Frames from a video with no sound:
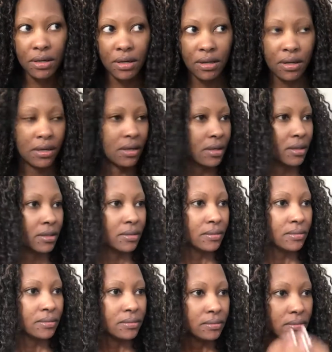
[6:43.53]

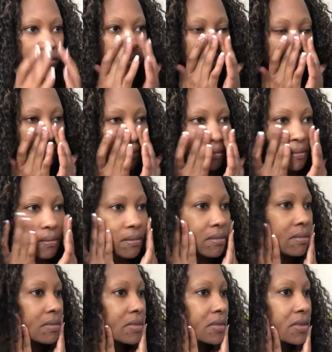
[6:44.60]

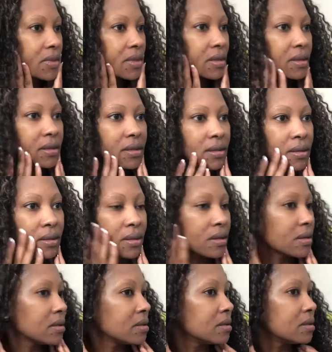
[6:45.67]

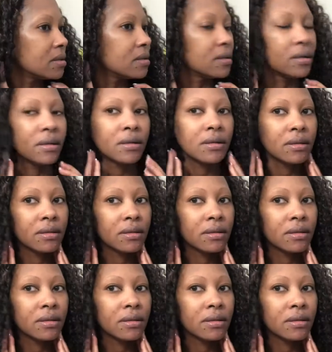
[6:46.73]
No one is speaking in this clip.